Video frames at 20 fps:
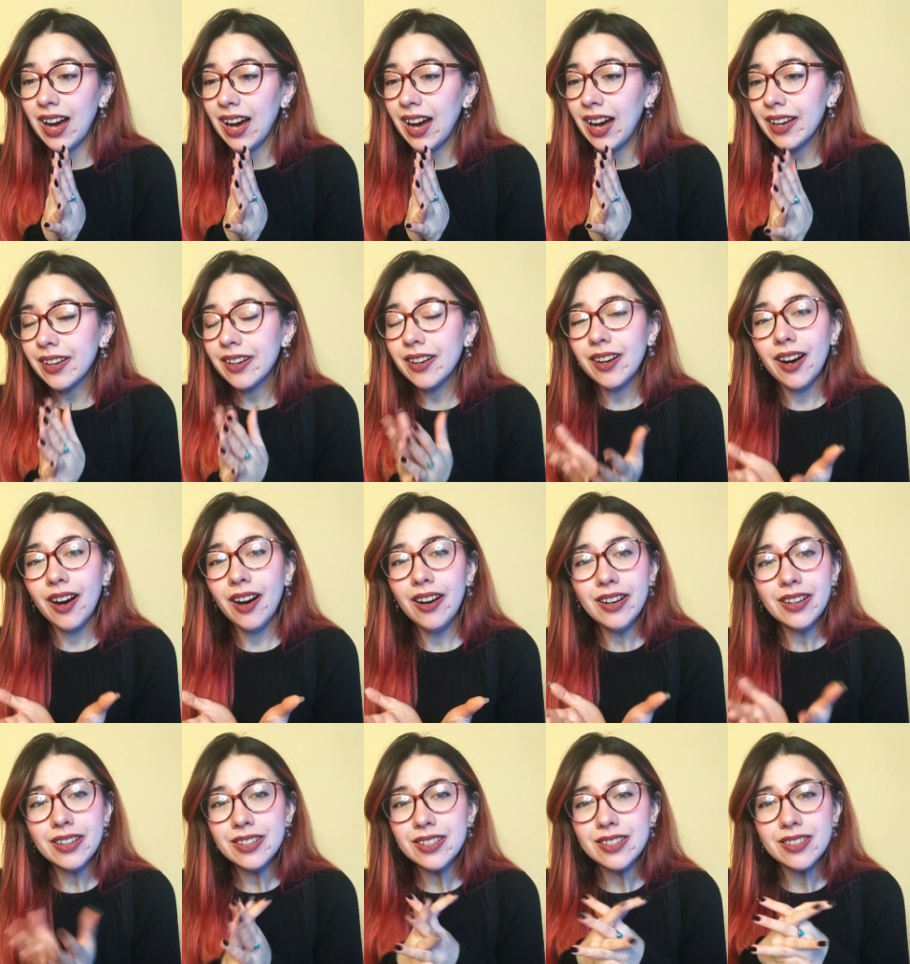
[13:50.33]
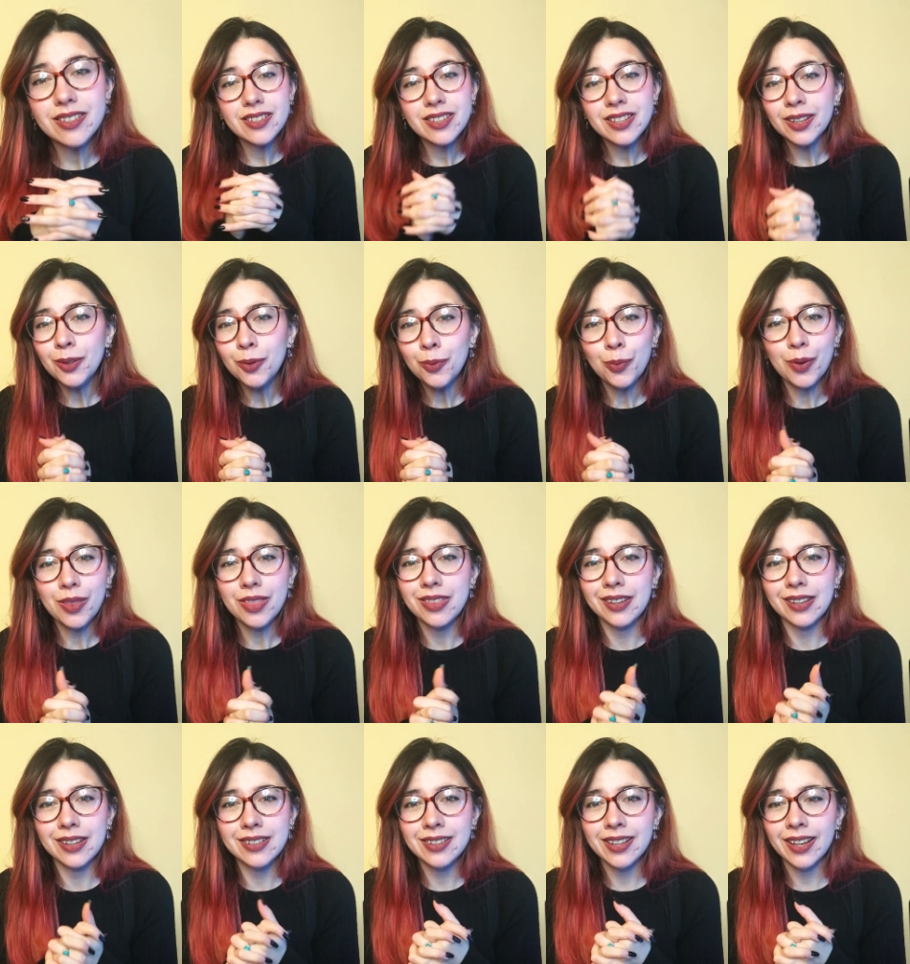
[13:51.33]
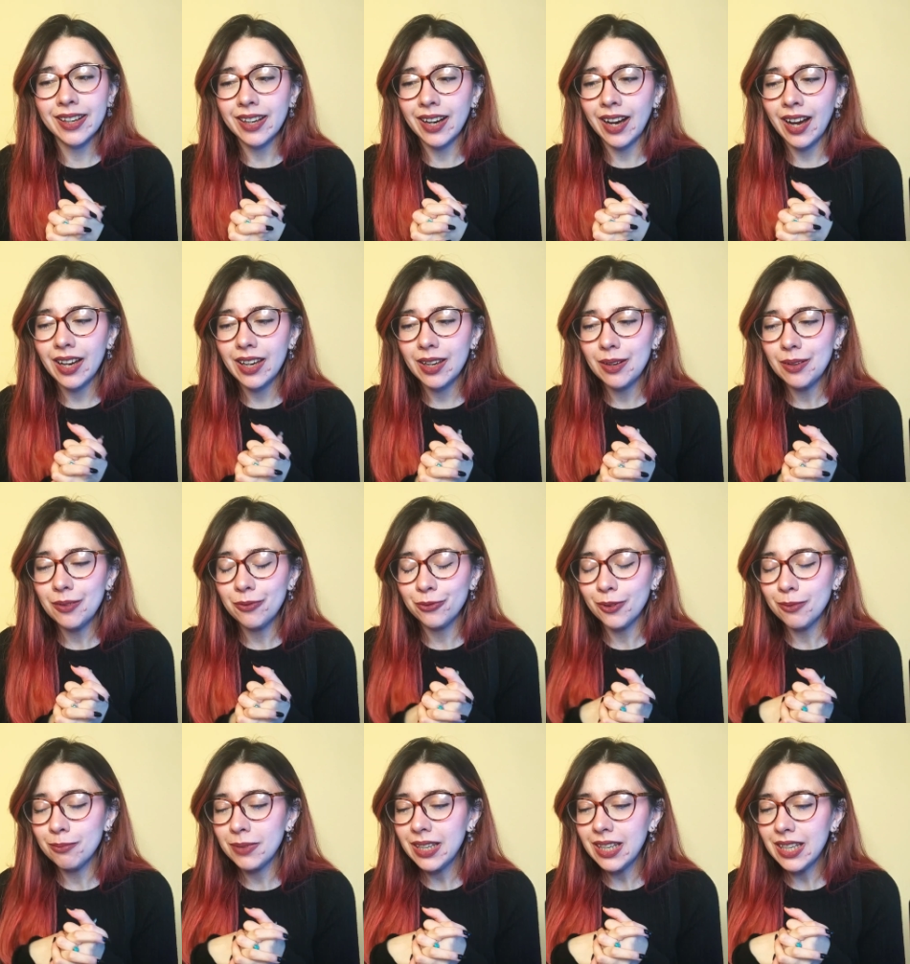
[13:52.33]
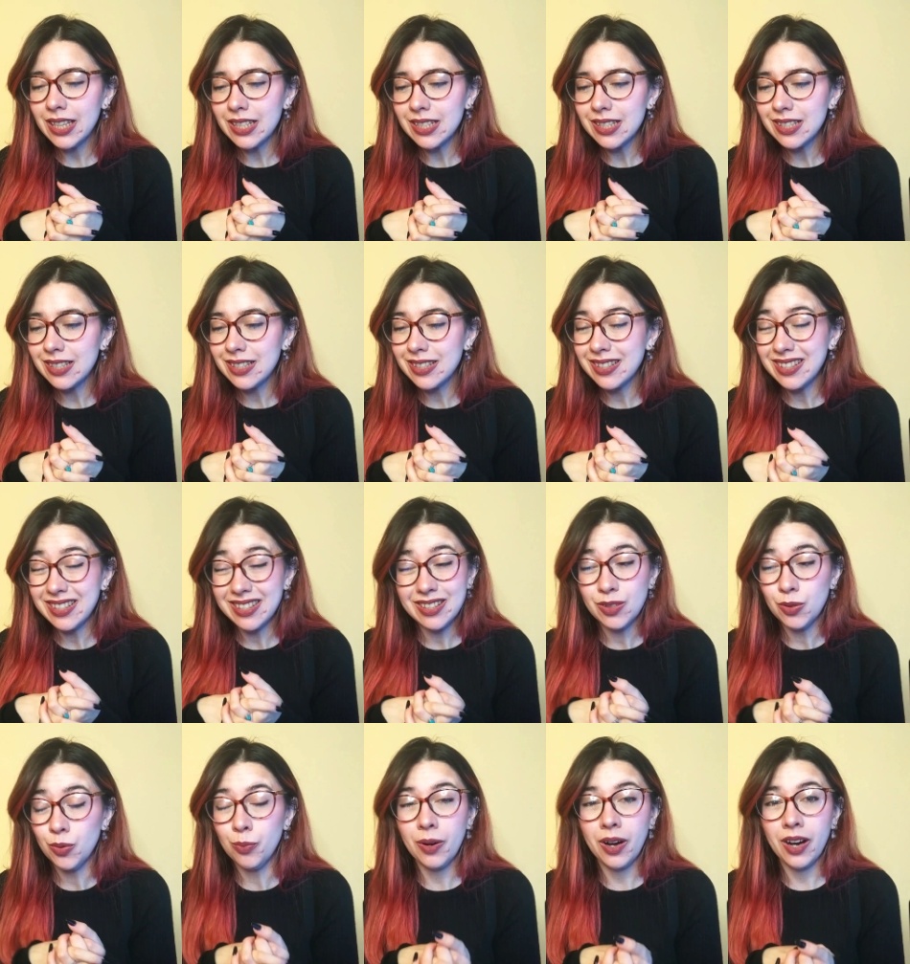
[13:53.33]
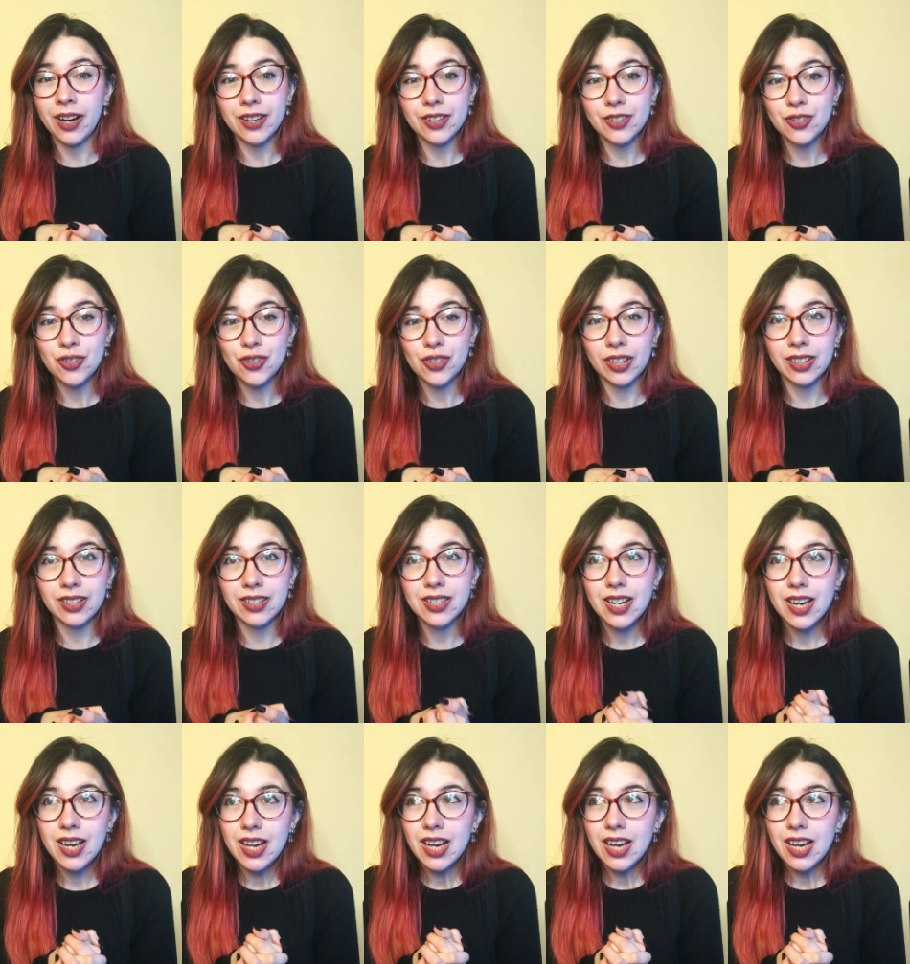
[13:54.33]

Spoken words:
I can't deal with this. For me, it's too much, and